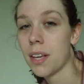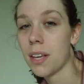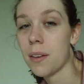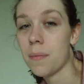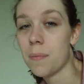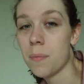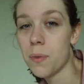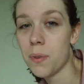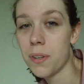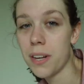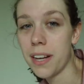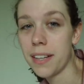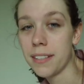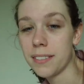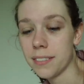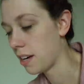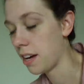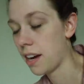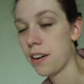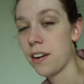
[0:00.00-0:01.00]
Good morning.
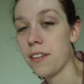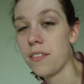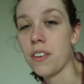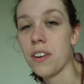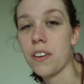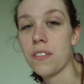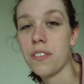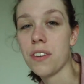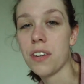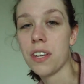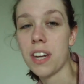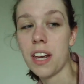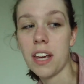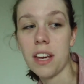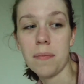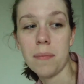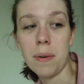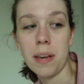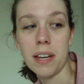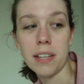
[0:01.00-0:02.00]
I don't even know if you can
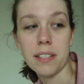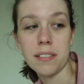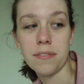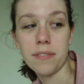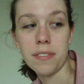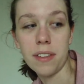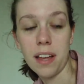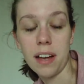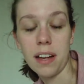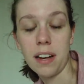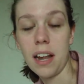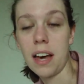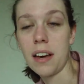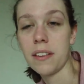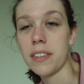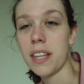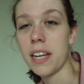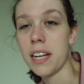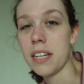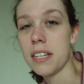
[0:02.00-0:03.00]
hear me because of how
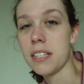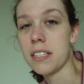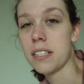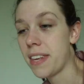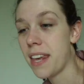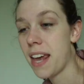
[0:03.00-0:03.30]
loud that is.